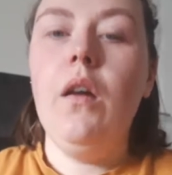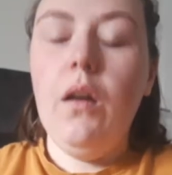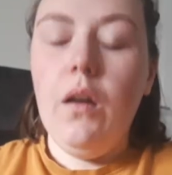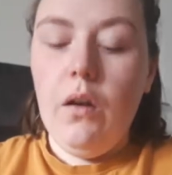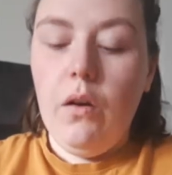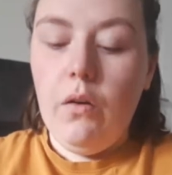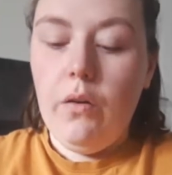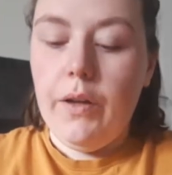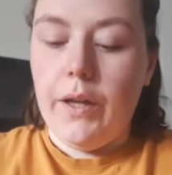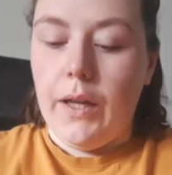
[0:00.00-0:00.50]

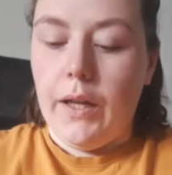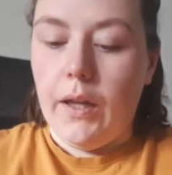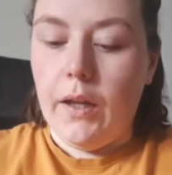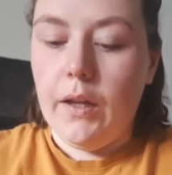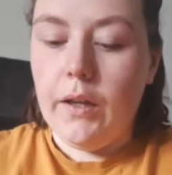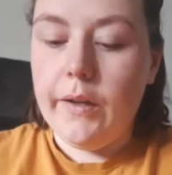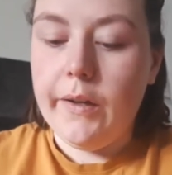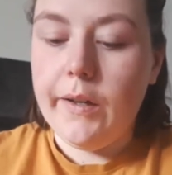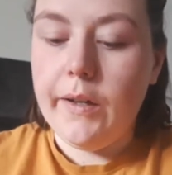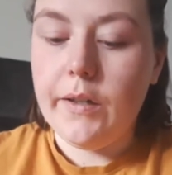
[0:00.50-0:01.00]
Okay,
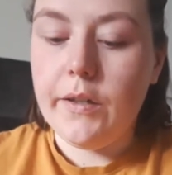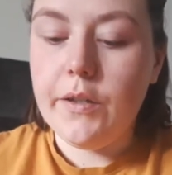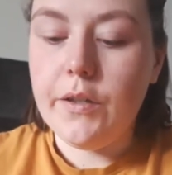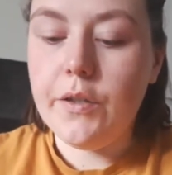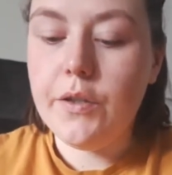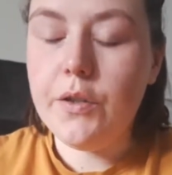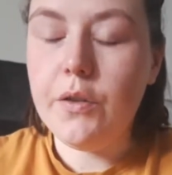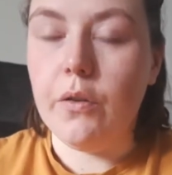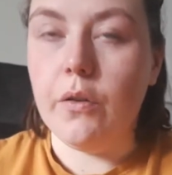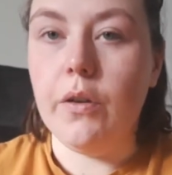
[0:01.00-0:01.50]

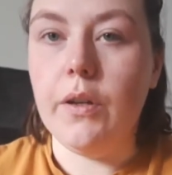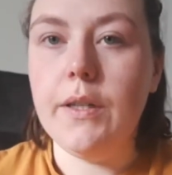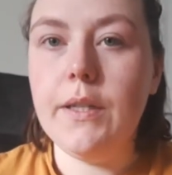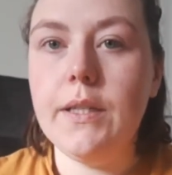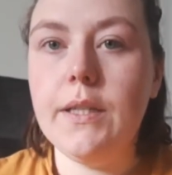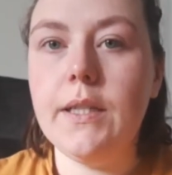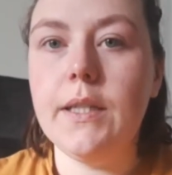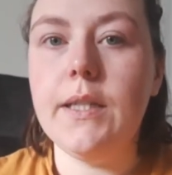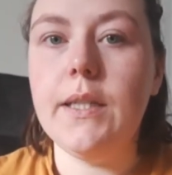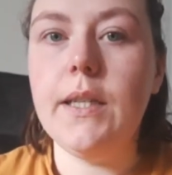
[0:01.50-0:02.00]
so
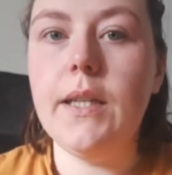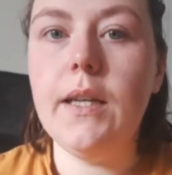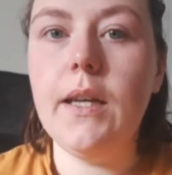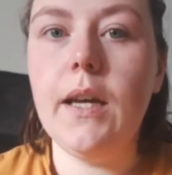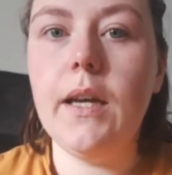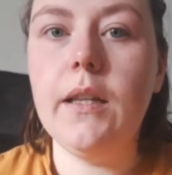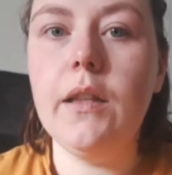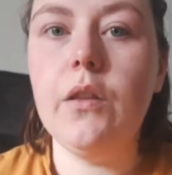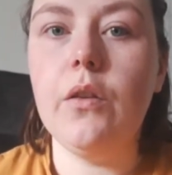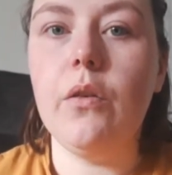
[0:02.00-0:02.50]
today
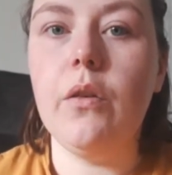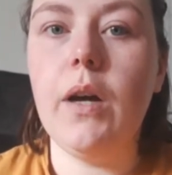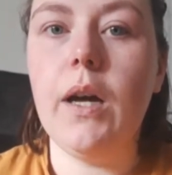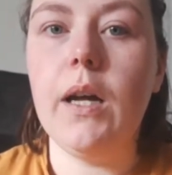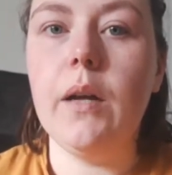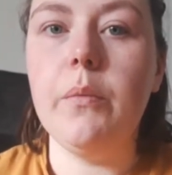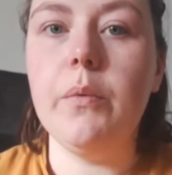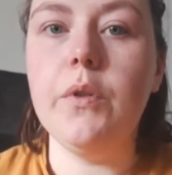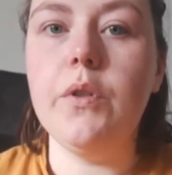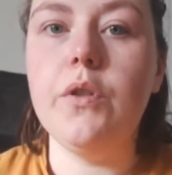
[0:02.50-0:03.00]
I thought
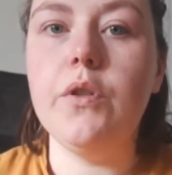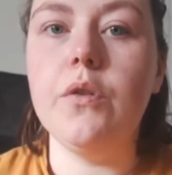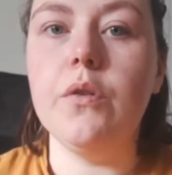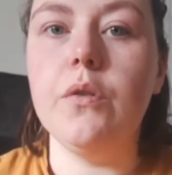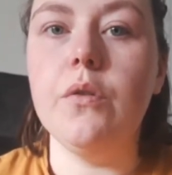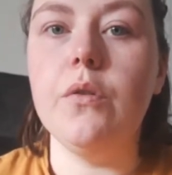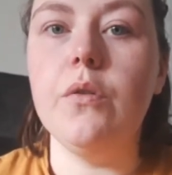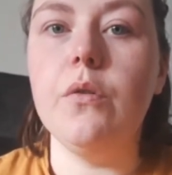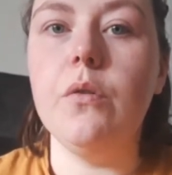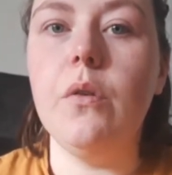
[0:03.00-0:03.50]
I would
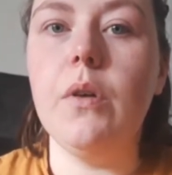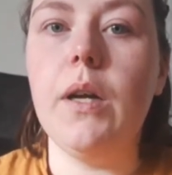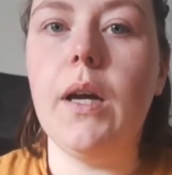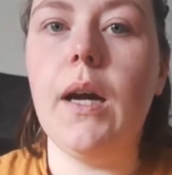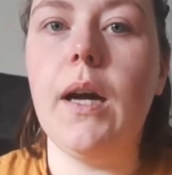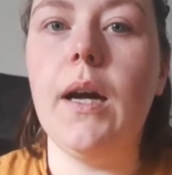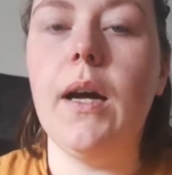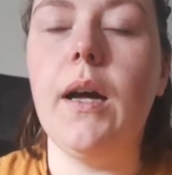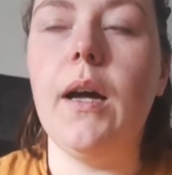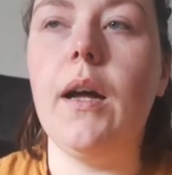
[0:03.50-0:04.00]
do
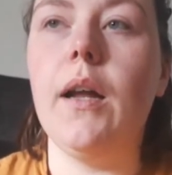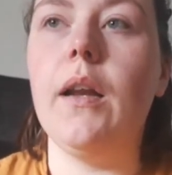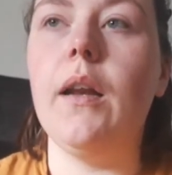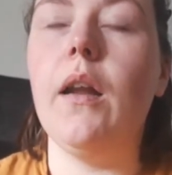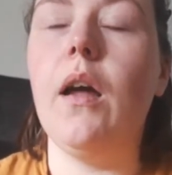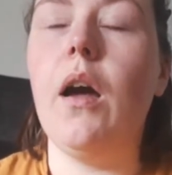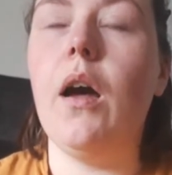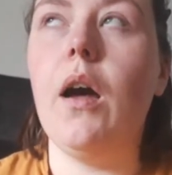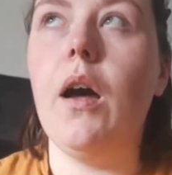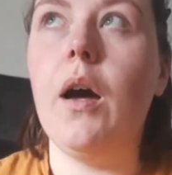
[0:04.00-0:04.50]

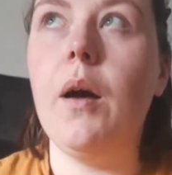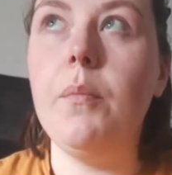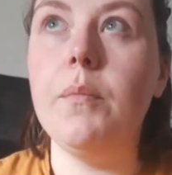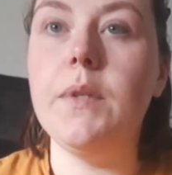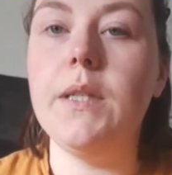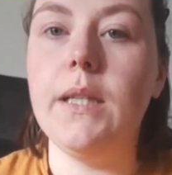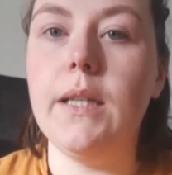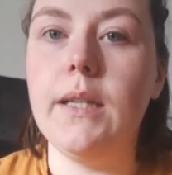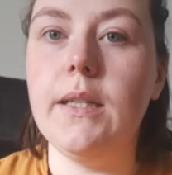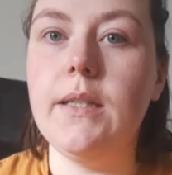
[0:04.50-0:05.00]
an
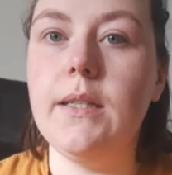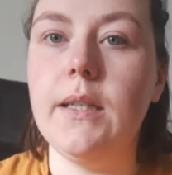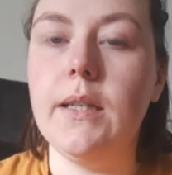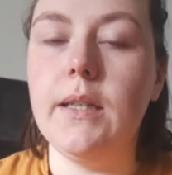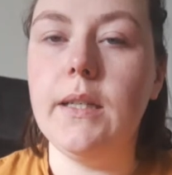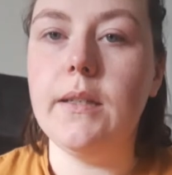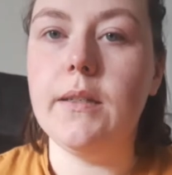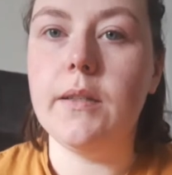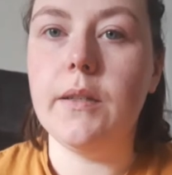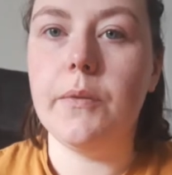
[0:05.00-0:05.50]

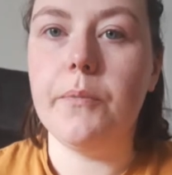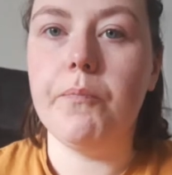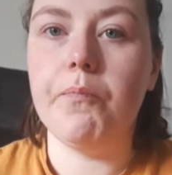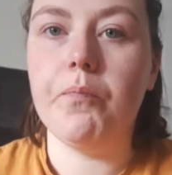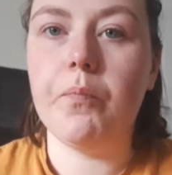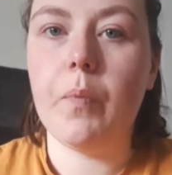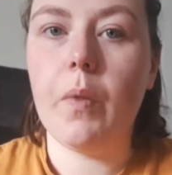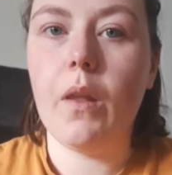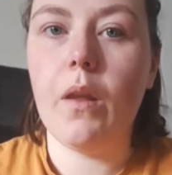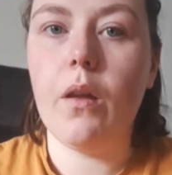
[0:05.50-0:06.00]
updated
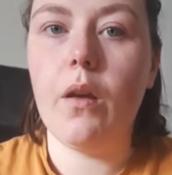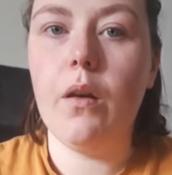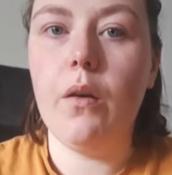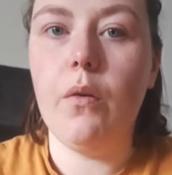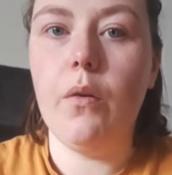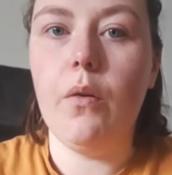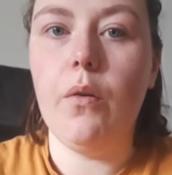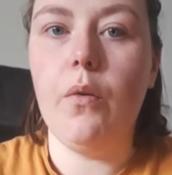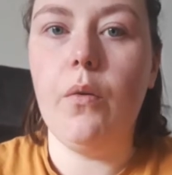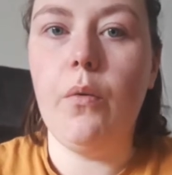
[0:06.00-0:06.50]

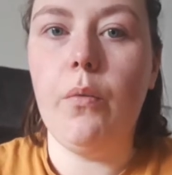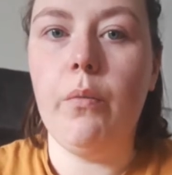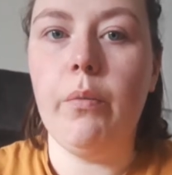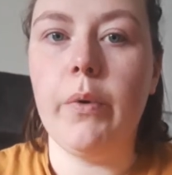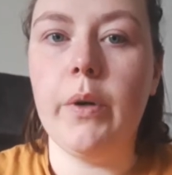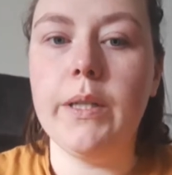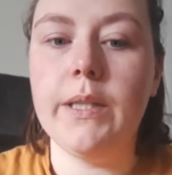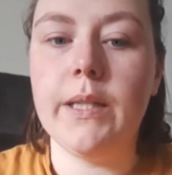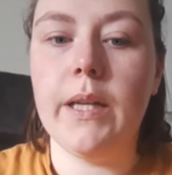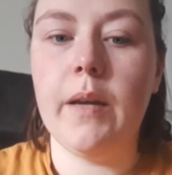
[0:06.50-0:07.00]

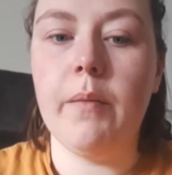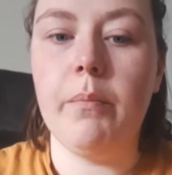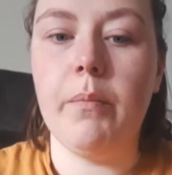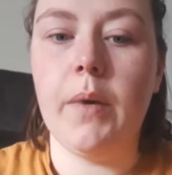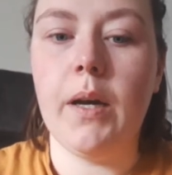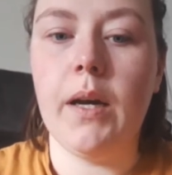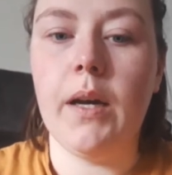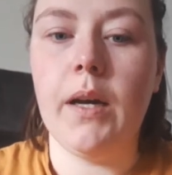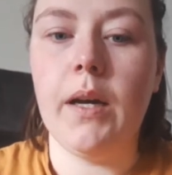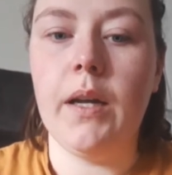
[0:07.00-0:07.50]
what's in
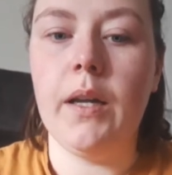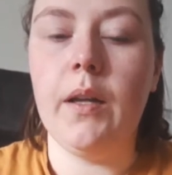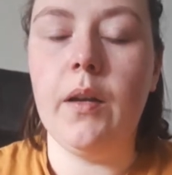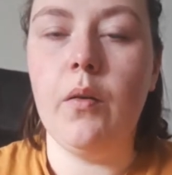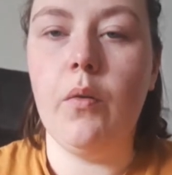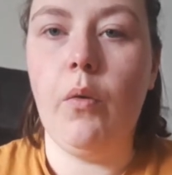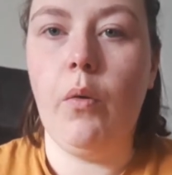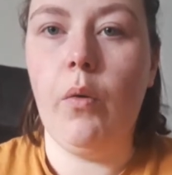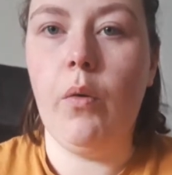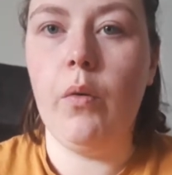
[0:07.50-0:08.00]
my
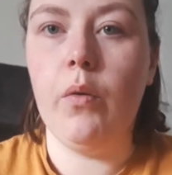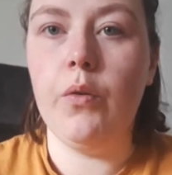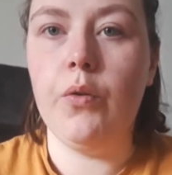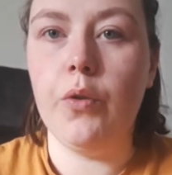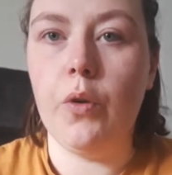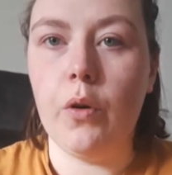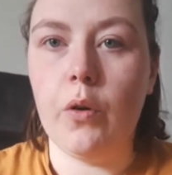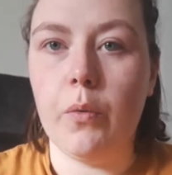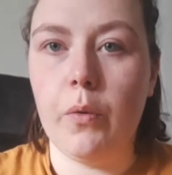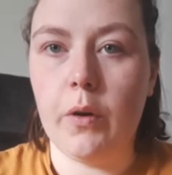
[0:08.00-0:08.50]

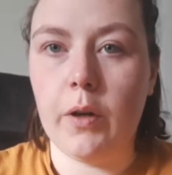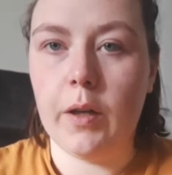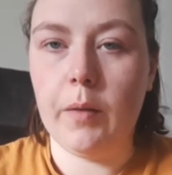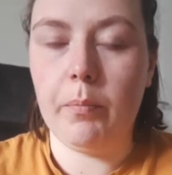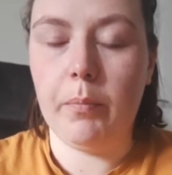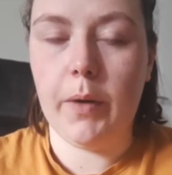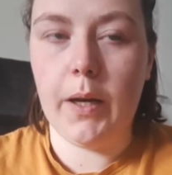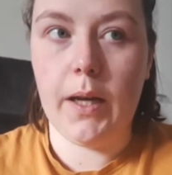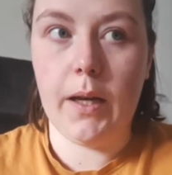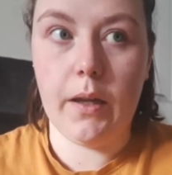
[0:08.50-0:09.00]
dog walking
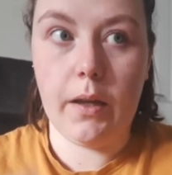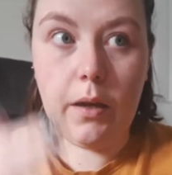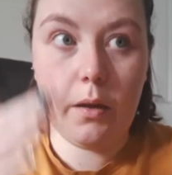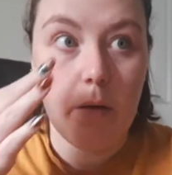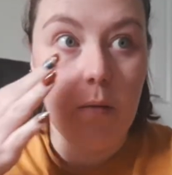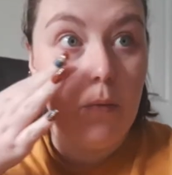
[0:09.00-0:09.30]
bag.